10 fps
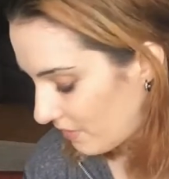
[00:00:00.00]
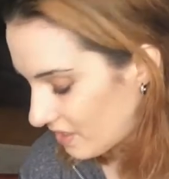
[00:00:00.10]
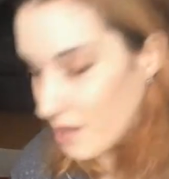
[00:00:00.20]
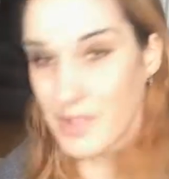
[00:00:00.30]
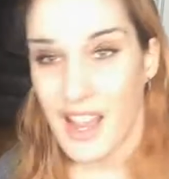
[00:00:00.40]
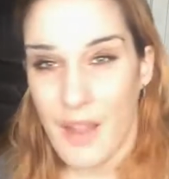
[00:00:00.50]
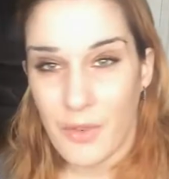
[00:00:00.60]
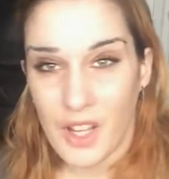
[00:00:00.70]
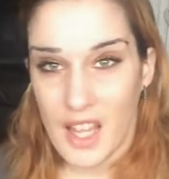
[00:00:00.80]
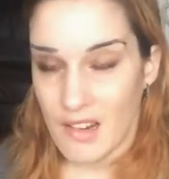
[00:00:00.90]
This comes out
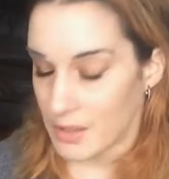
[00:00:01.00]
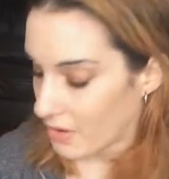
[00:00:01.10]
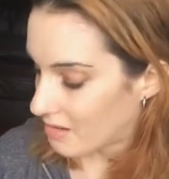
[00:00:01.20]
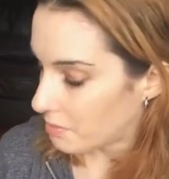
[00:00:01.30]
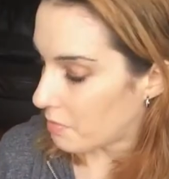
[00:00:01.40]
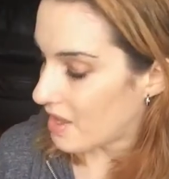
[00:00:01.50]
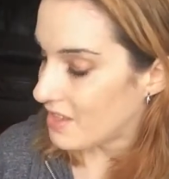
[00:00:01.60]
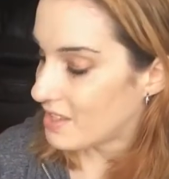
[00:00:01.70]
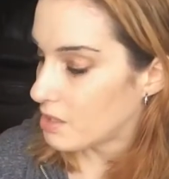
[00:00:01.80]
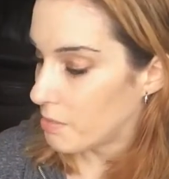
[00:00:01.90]
every year as far as I'm aware.
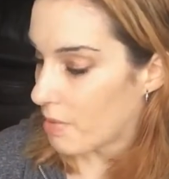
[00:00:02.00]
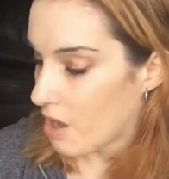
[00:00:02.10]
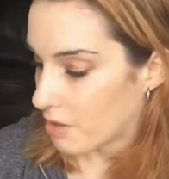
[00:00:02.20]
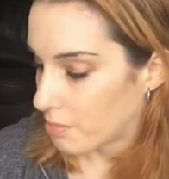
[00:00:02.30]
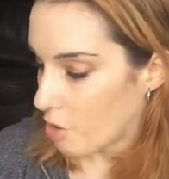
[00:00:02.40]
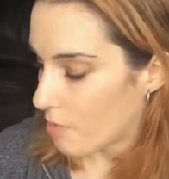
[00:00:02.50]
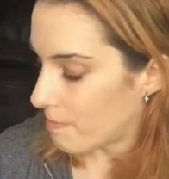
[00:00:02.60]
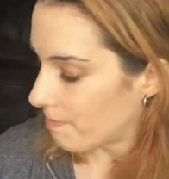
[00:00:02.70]
This is a bath bomb